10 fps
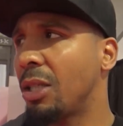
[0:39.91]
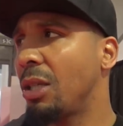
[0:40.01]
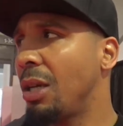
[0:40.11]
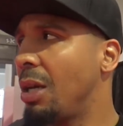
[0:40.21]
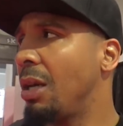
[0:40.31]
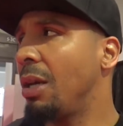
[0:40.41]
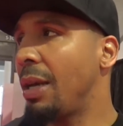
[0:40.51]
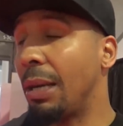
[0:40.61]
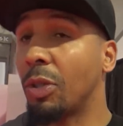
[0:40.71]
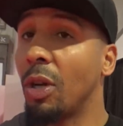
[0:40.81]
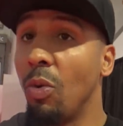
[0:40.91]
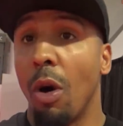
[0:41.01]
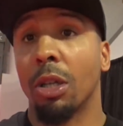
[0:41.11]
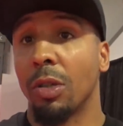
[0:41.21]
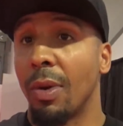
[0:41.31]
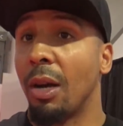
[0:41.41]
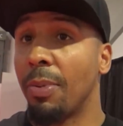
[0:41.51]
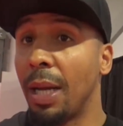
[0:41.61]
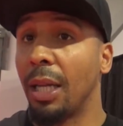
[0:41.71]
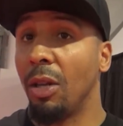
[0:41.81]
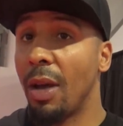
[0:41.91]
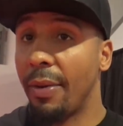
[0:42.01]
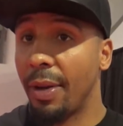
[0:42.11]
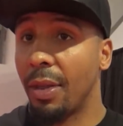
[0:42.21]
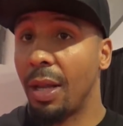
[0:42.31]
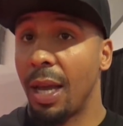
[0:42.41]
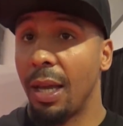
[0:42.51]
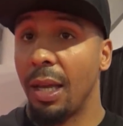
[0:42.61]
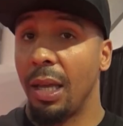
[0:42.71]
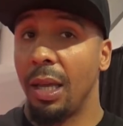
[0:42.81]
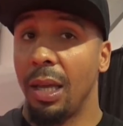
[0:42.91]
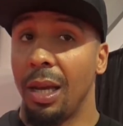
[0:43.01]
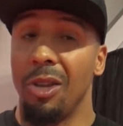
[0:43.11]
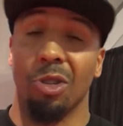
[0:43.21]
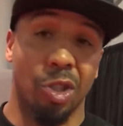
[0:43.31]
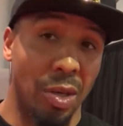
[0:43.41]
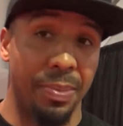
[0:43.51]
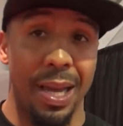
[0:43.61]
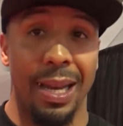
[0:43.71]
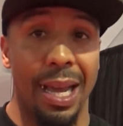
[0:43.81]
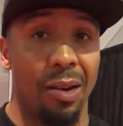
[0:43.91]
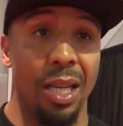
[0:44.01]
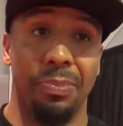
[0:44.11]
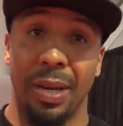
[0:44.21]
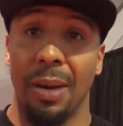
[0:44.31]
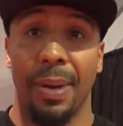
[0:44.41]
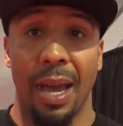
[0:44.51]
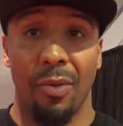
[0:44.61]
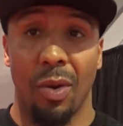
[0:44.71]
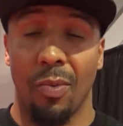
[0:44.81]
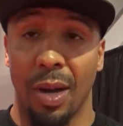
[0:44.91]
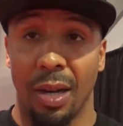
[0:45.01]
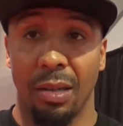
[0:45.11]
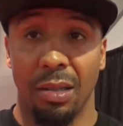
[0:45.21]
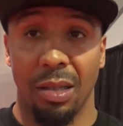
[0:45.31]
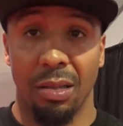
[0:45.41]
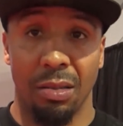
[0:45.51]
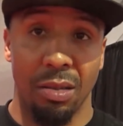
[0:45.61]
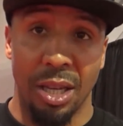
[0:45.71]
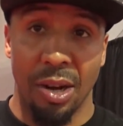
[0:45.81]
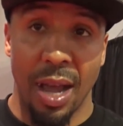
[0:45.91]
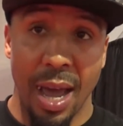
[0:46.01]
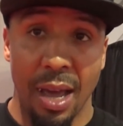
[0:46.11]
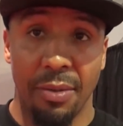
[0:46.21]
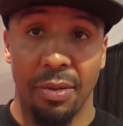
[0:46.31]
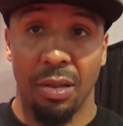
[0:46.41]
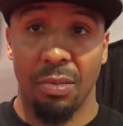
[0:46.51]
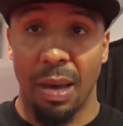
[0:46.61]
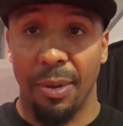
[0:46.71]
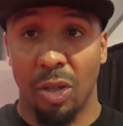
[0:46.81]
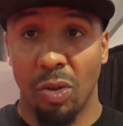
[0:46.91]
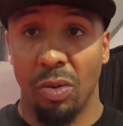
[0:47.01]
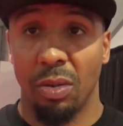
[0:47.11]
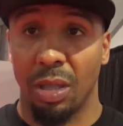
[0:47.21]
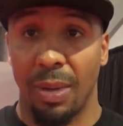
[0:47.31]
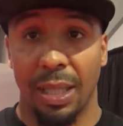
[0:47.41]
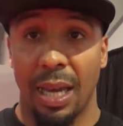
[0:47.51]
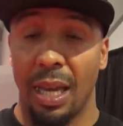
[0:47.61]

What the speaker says: 215-ish? Yeah, yeah. And I'm sure he walks around probably a little heavier than that. You're going to strip that down. And he's been up at heavyweight, what, year and a half? Mm-hmm. Maybe two? Something